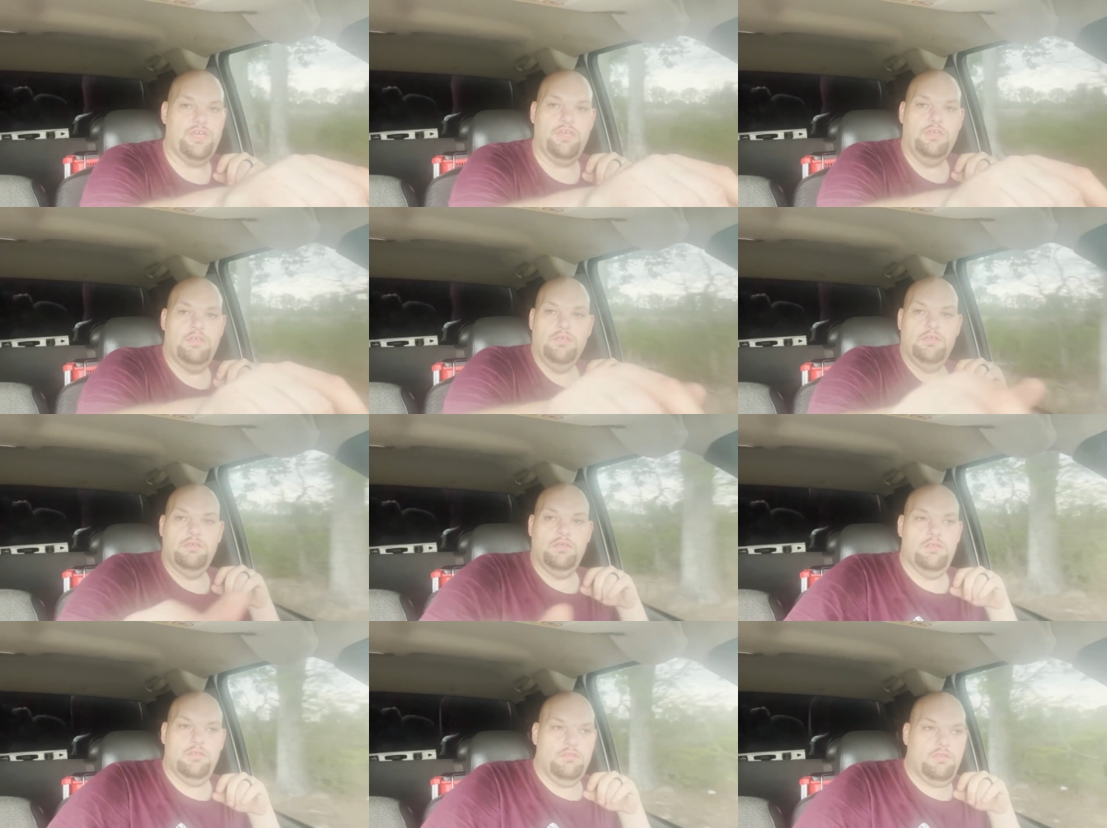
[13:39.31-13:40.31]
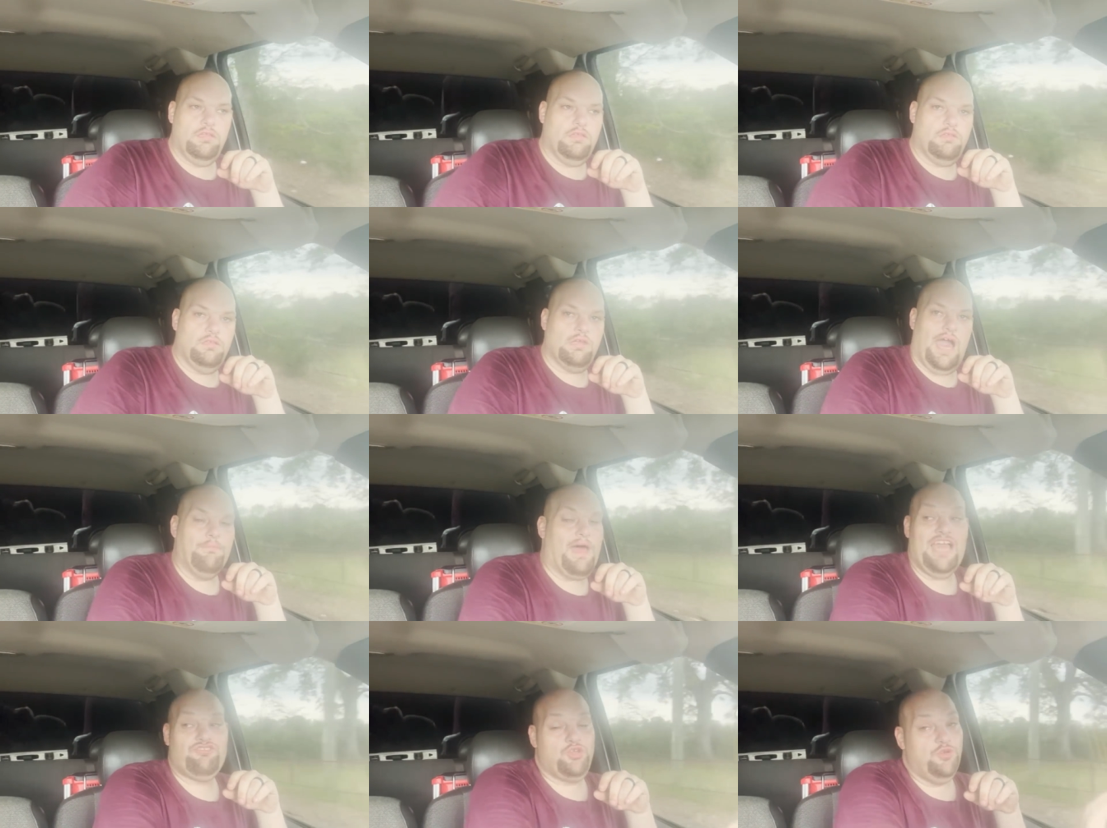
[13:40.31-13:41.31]
I'm
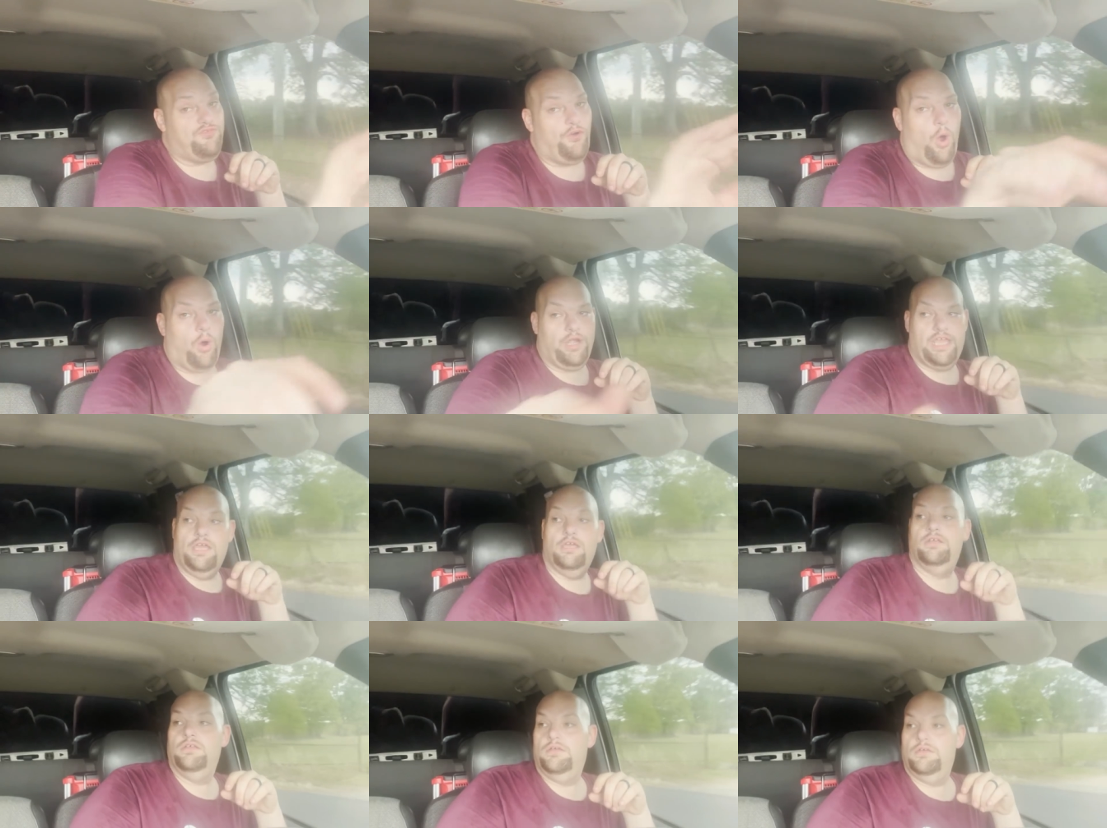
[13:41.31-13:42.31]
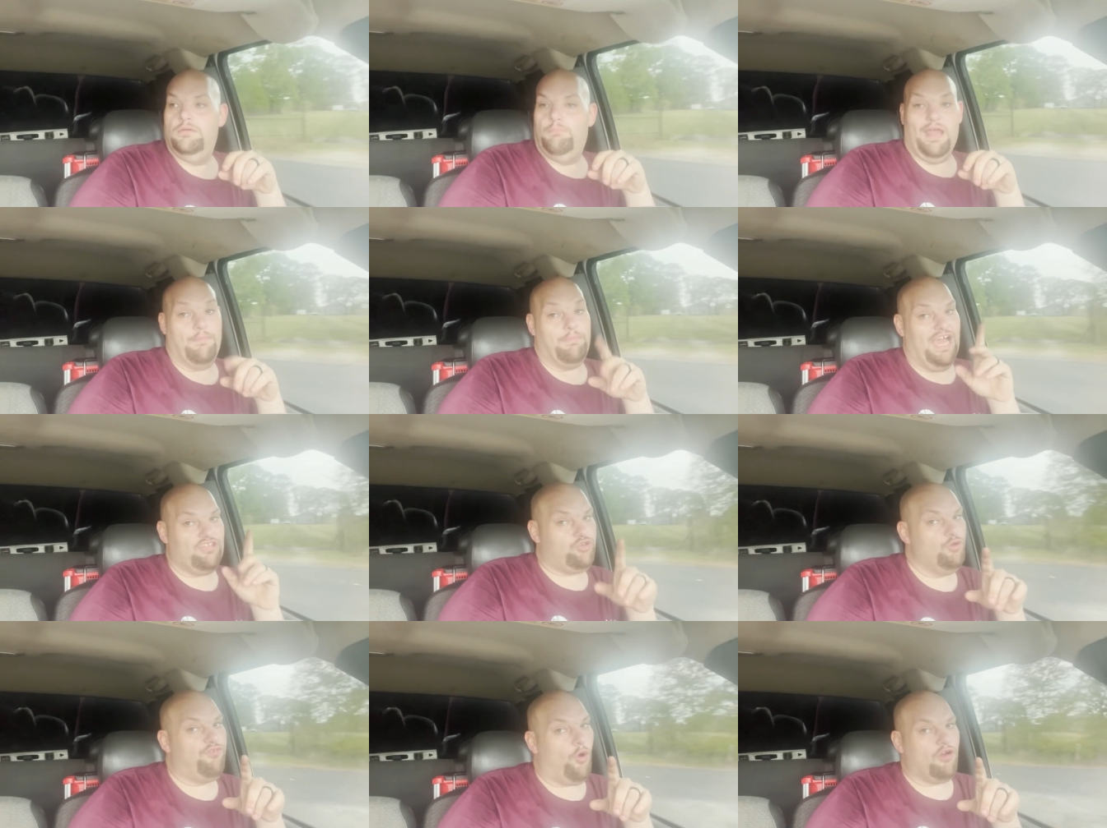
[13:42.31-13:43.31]
not two forty, but I'm not
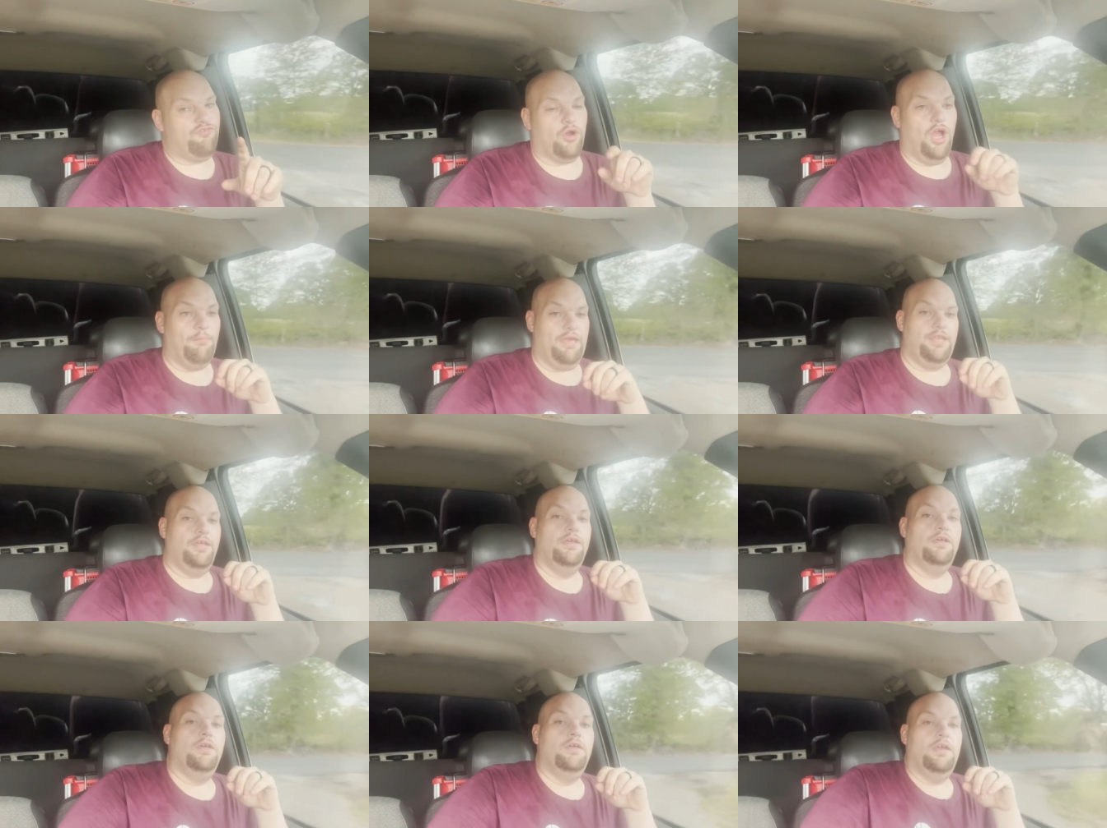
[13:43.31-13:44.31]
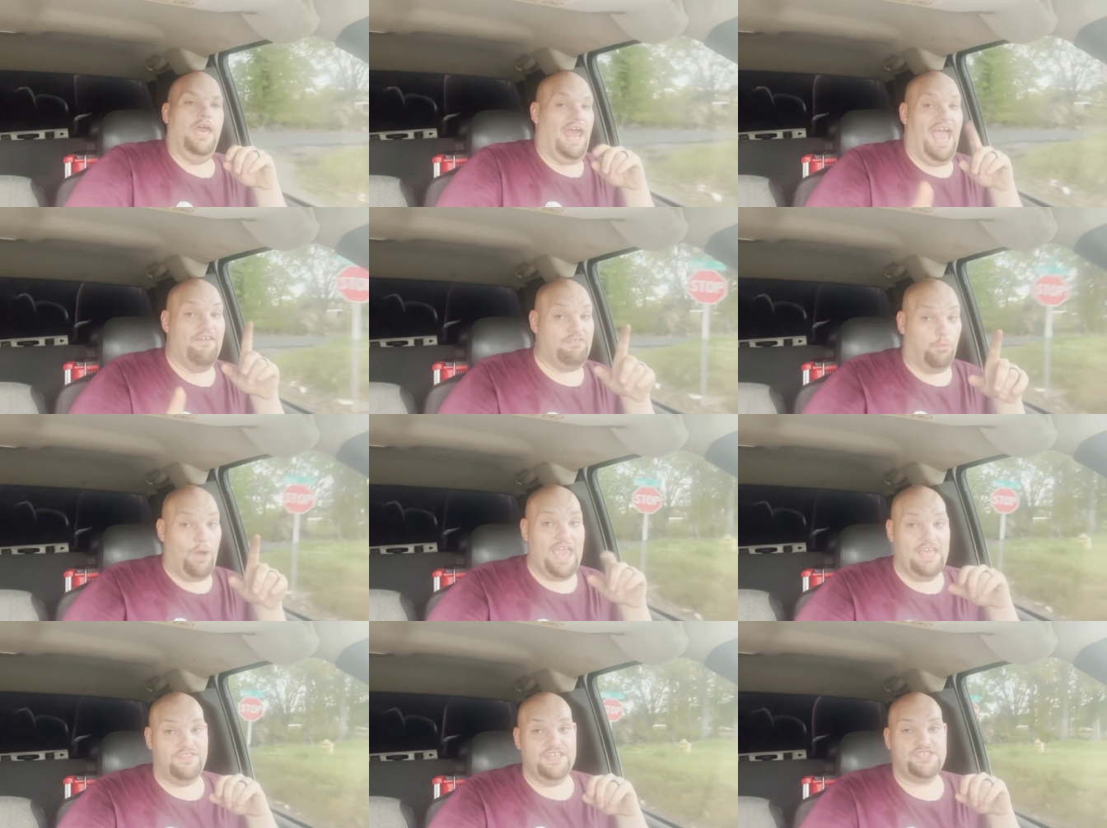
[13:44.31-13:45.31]
too far from it, and I haven't
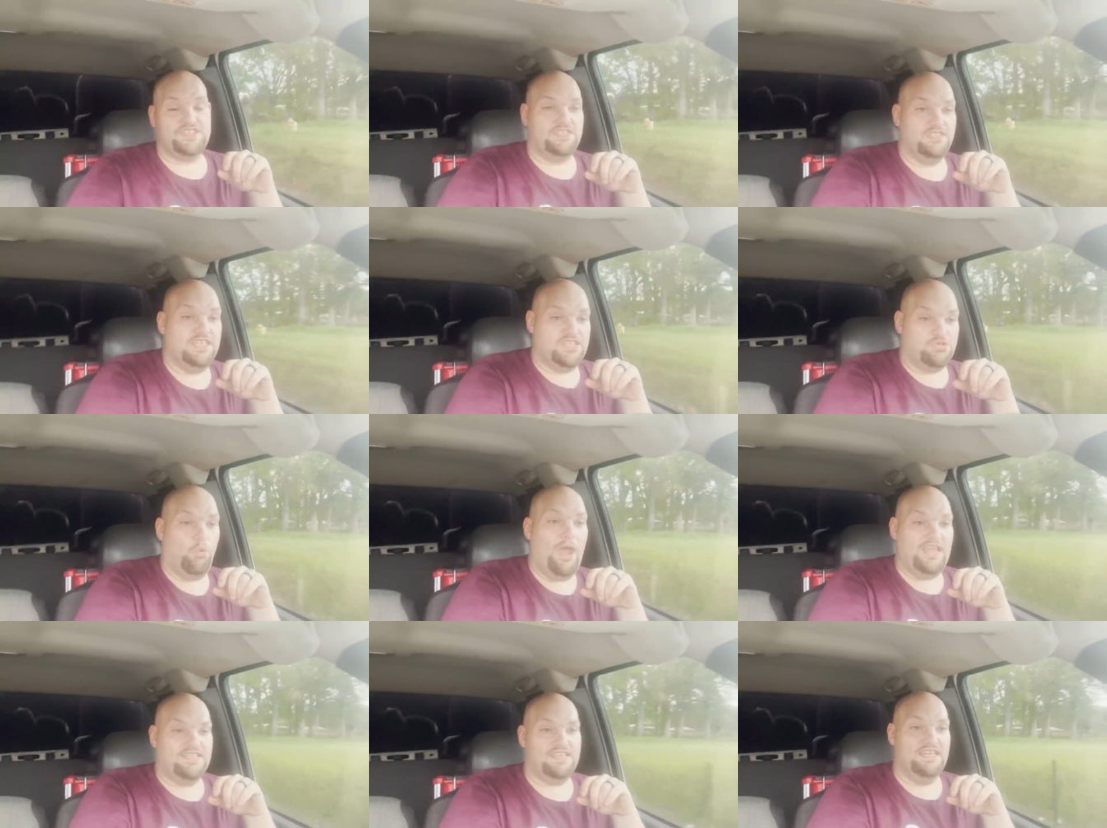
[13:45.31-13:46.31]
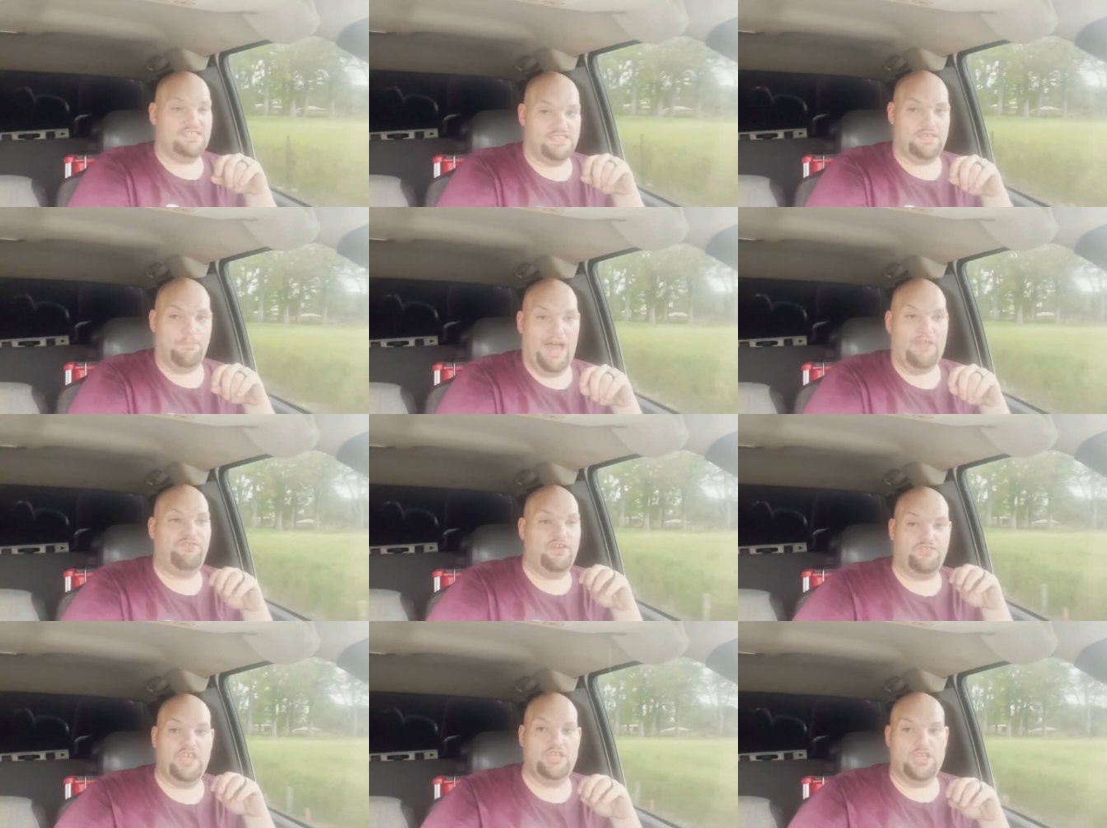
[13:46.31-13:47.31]
weighed this this weight since about
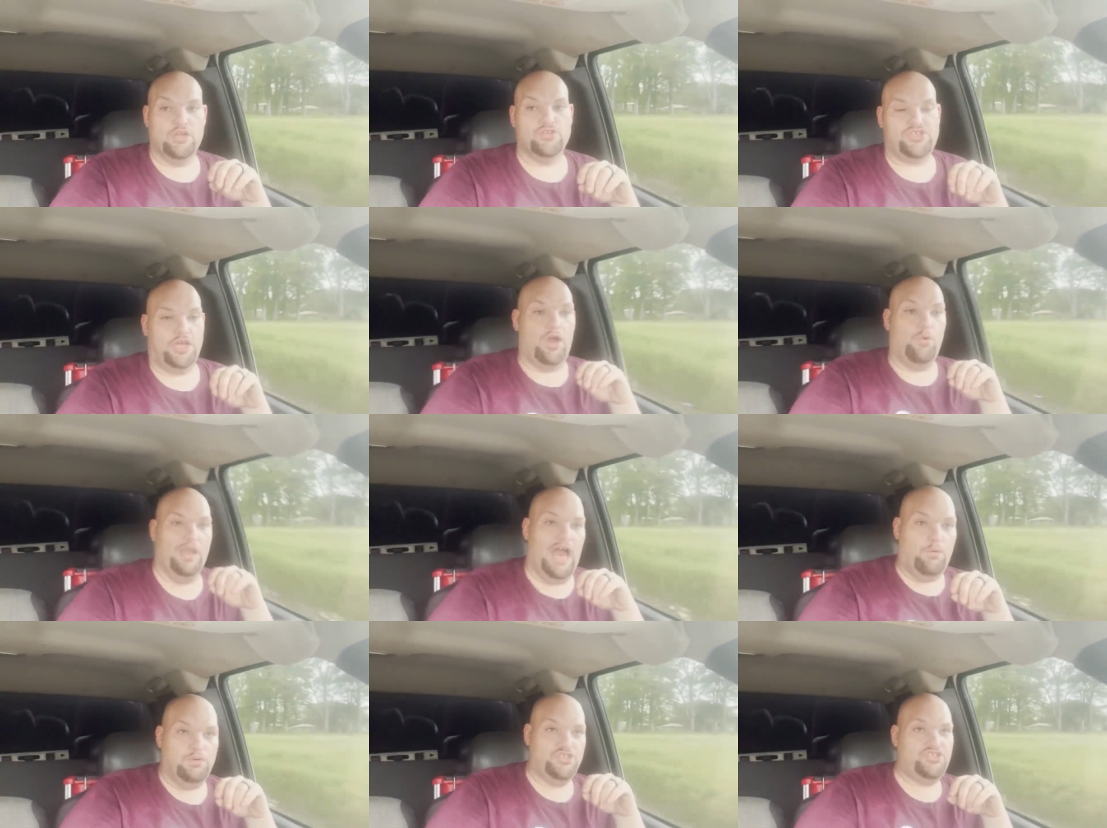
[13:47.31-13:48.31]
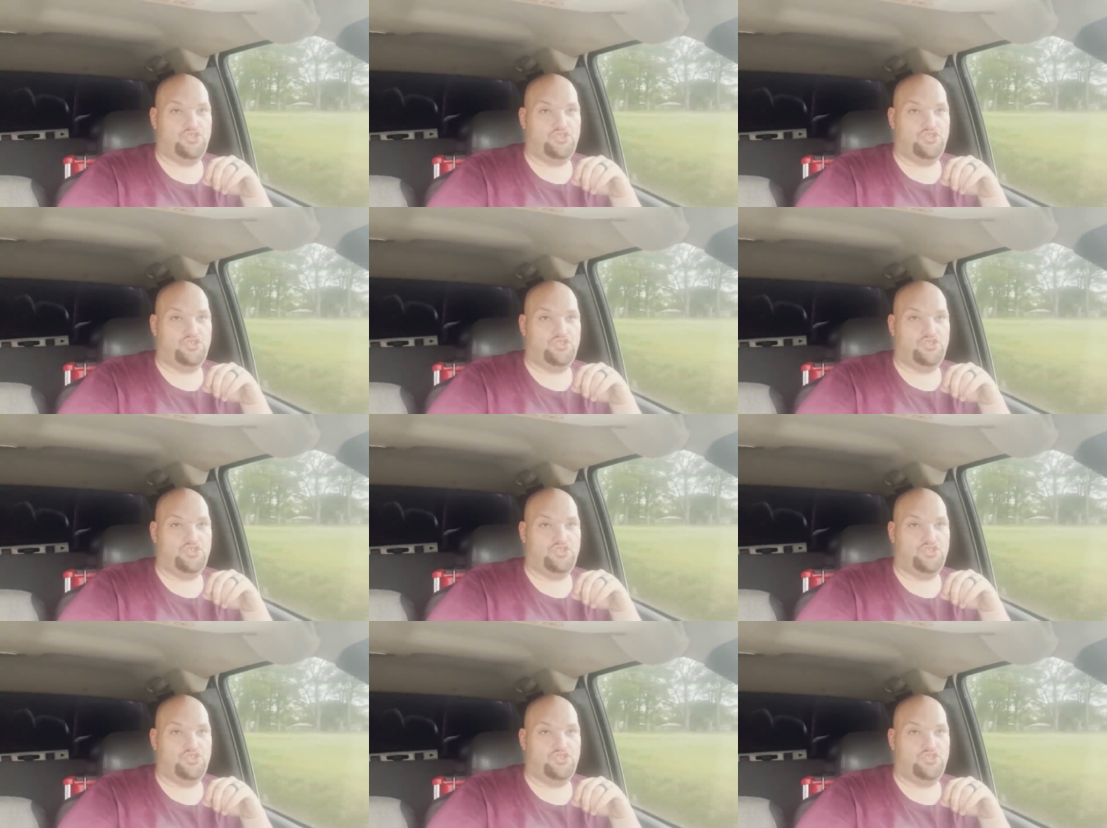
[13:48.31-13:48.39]
fifteen years ago when I was